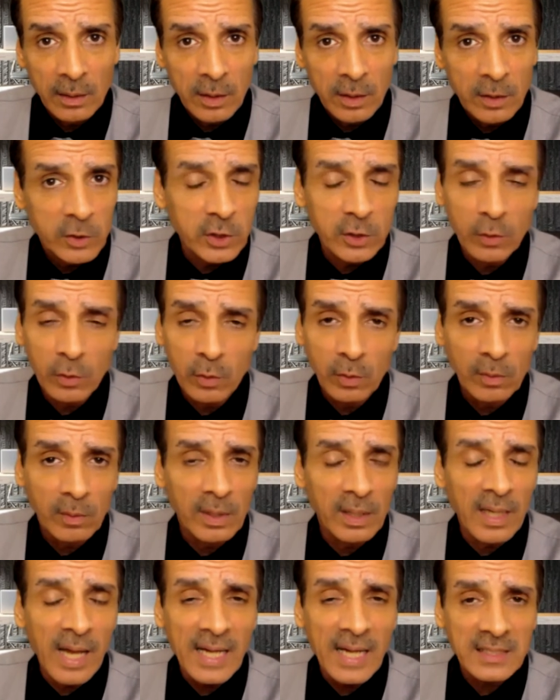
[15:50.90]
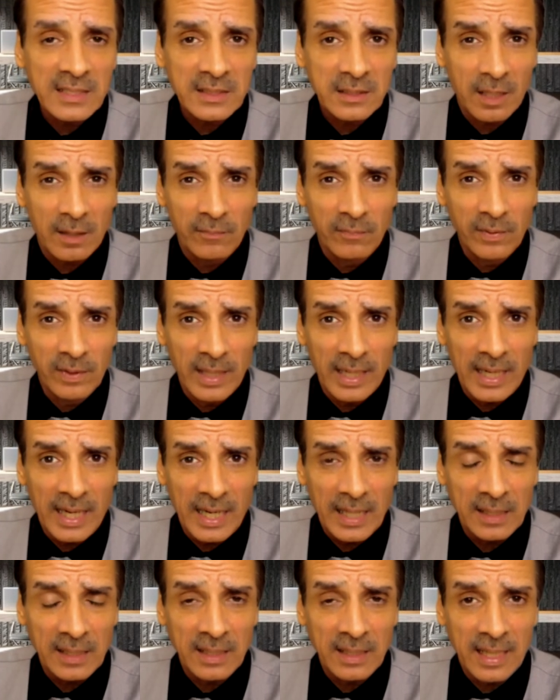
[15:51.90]
still lots of
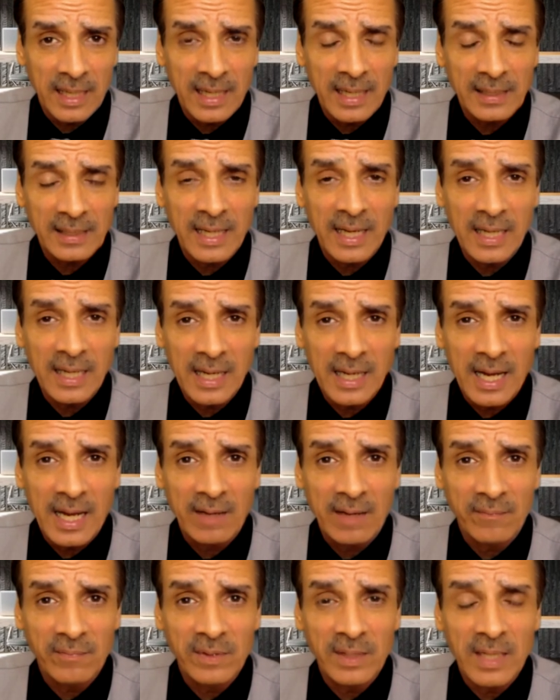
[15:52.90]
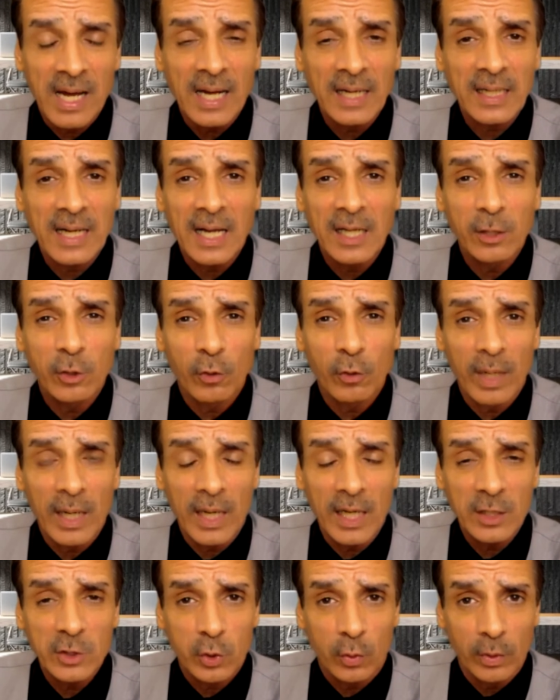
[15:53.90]
land that they have not gotten their
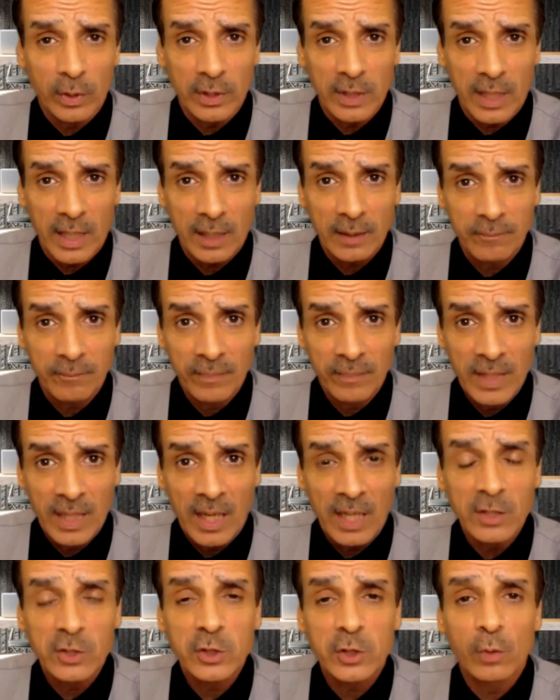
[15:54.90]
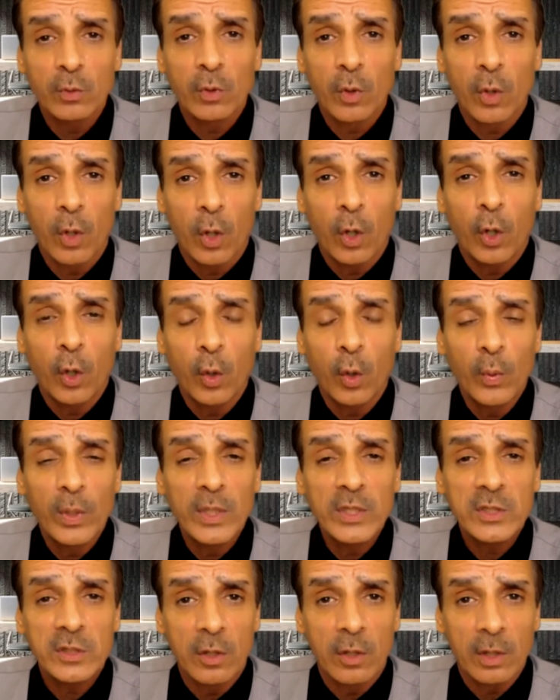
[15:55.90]
hands on yet. And so they're
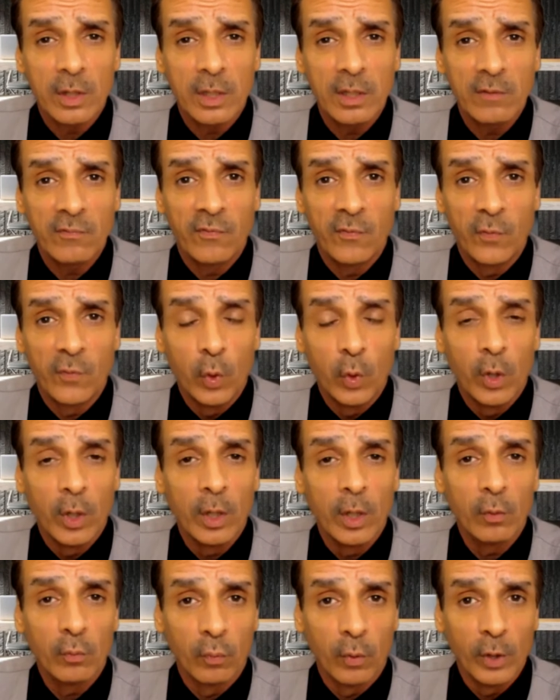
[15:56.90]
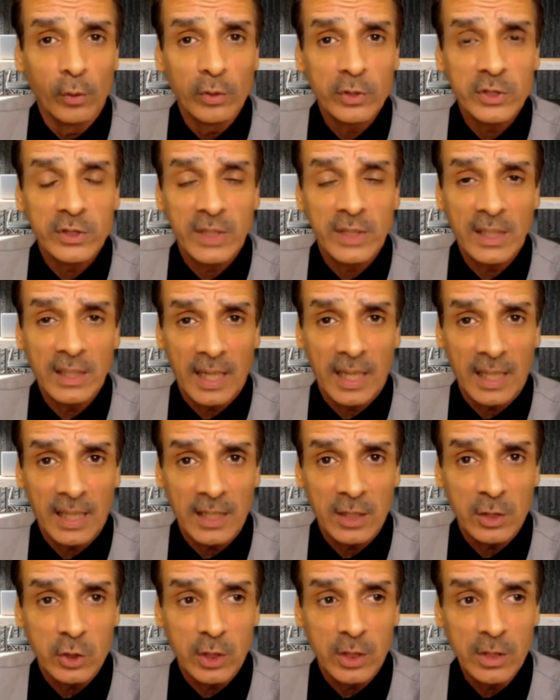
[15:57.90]
always looking for real estate
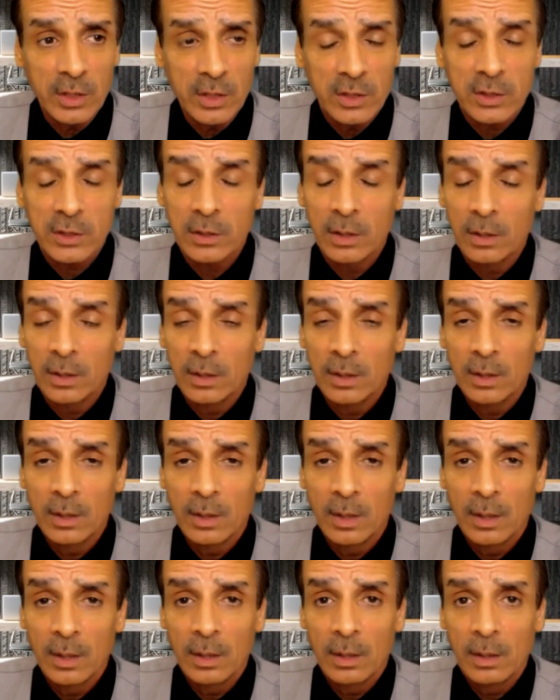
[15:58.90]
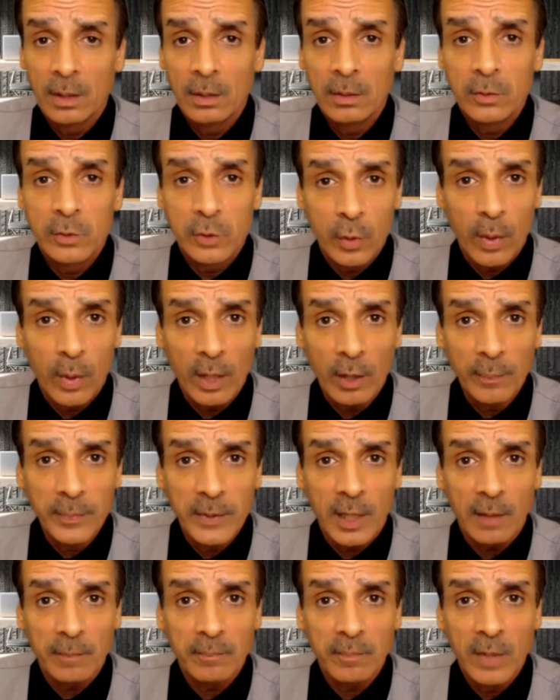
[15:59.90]
agents to help
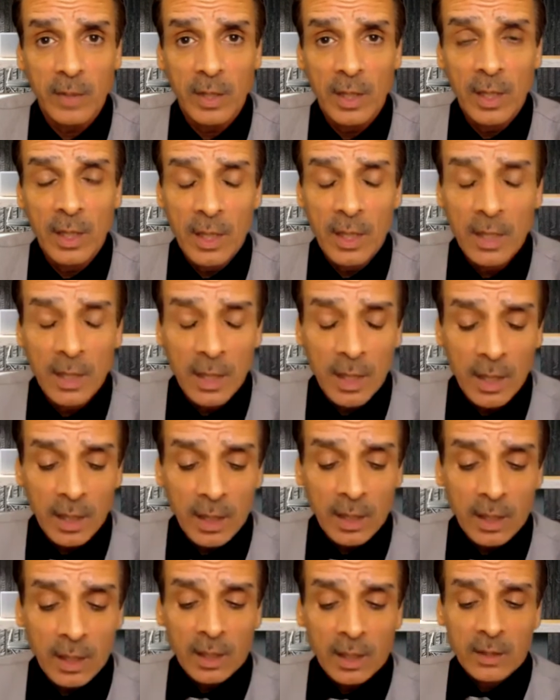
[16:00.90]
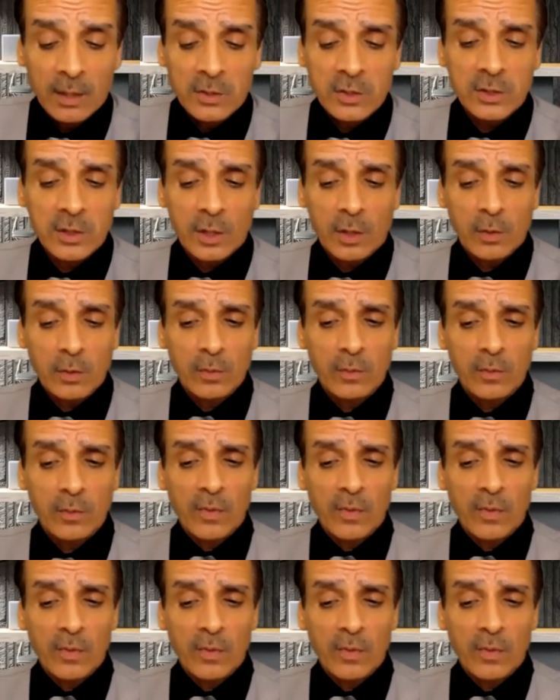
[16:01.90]
them. So